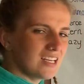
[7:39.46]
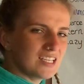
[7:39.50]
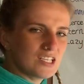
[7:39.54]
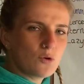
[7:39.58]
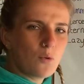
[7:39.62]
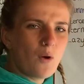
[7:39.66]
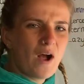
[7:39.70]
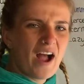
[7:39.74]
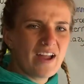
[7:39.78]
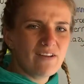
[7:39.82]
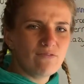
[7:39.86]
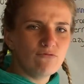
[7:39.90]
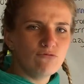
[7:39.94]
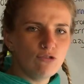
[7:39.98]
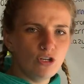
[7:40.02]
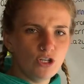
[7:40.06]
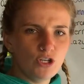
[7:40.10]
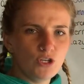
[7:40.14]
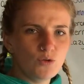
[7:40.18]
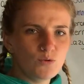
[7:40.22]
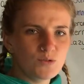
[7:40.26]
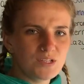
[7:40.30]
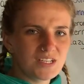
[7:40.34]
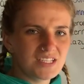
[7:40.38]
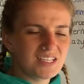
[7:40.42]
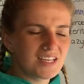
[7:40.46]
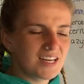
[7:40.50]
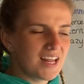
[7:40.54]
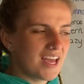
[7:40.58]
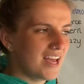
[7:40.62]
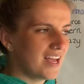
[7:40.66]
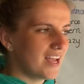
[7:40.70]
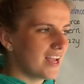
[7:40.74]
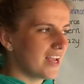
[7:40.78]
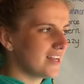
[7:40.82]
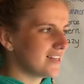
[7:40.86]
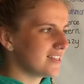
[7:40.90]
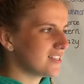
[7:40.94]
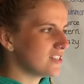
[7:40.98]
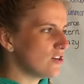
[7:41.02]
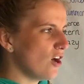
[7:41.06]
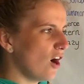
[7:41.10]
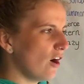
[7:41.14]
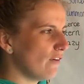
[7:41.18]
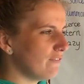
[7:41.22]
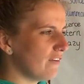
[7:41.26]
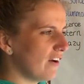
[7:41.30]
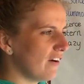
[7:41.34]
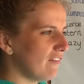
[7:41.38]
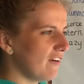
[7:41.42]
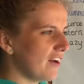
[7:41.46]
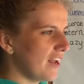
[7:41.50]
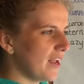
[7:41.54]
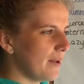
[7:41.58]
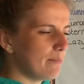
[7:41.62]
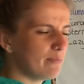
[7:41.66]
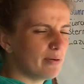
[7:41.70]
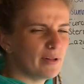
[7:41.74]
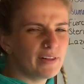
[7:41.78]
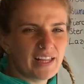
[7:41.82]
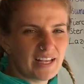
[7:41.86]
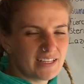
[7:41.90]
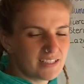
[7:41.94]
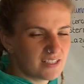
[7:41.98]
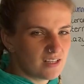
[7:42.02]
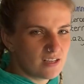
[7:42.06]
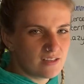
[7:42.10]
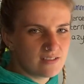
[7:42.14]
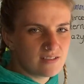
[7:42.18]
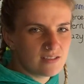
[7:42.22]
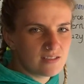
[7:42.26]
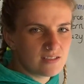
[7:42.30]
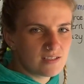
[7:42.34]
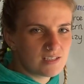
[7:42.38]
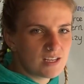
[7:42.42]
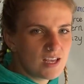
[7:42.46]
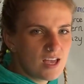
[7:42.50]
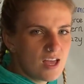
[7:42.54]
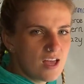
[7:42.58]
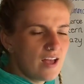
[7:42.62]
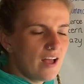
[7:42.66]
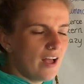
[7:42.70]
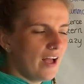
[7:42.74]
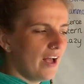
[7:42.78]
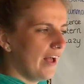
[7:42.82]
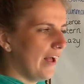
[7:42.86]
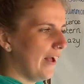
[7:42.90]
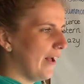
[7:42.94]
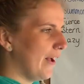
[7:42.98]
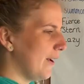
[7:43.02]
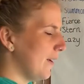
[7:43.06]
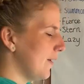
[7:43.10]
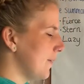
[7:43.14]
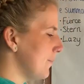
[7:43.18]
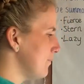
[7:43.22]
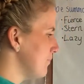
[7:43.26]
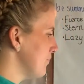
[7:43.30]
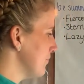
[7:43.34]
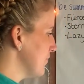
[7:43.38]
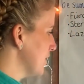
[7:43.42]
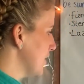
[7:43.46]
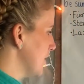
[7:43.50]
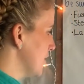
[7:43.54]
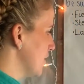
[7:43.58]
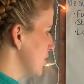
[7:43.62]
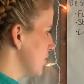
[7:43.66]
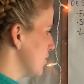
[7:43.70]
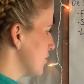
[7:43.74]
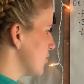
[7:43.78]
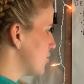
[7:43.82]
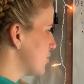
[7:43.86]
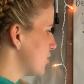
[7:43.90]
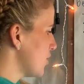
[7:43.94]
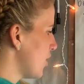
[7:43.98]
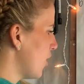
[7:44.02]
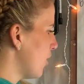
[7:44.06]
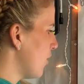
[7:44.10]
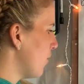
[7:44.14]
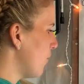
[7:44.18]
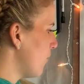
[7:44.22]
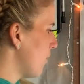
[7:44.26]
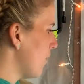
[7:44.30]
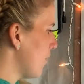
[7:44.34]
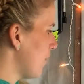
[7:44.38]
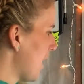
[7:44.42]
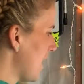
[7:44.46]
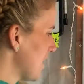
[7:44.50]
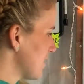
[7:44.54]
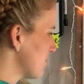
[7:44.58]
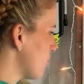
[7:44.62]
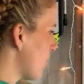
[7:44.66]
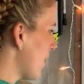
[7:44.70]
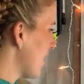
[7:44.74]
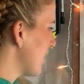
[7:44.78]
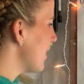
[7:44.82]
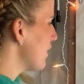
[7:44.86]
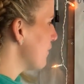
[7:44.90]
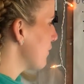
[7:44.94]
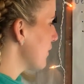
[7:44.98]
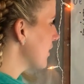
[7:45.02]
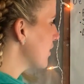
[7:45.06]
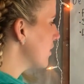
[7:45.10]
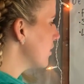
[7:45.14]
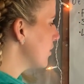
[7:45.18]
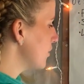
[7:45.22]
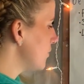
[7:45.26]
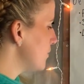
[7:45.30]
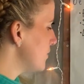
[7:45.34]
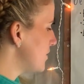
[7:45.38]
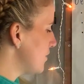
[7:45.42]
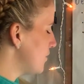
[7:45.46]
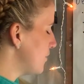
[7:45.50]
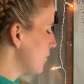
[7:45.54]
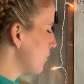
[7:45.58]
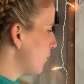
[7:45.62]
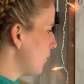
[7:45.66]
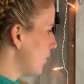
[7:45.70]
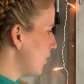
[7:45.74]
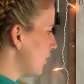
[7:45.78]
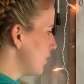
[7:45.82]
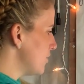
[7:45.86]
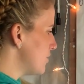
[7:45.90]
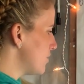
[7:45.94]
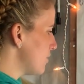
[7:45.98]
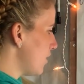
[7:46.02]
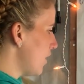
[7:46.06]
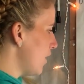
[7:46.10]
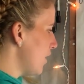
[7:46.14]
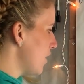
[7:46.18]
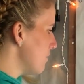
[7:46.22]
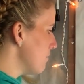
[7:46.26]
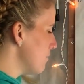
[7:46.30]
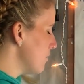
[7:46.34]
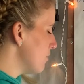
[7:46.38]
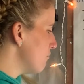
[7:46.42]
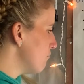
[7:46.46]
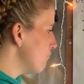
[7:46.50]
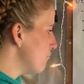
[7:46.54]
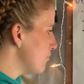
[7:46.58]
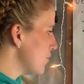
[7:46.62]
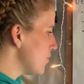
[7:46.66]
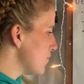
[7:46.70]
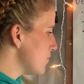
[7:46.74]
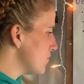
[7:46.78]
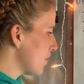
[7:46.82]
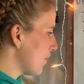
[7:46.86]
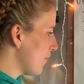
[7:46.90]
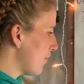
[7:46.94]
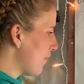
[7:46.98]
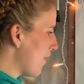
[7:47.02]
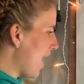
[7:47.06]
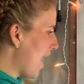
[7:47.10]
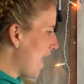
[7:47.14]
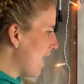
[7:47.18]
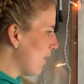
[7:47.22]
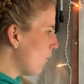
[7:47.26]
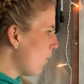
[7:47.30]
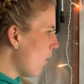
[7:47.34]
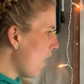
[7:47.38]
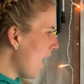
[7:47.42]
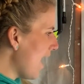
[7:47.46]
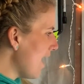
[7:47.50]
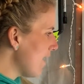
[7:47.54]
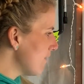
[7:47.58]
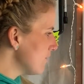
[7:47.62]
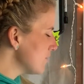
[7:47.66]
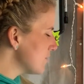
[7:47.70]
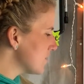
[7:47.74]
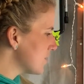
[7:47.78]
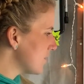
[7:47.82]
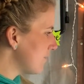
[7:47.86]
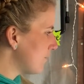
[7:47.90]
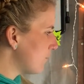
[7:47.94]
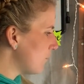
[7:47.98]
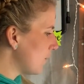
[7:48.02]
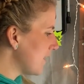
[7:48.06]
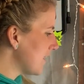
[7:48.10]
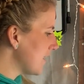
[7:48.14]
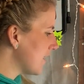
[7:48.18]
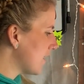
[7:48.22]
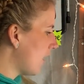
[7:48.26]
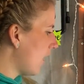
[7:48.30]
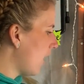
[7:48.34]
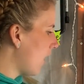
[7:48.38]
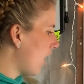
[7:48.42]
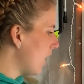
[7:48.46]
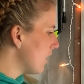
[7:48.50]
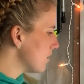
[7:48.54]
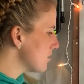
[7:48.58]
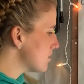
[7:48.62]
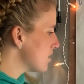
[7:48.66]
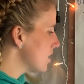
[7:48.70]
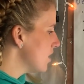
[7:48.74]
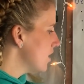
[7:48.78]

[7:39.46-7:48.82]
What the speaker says: is quite rude, isn't it? It's not very pleasant. So that's why I've included the word rude on there. What else have we got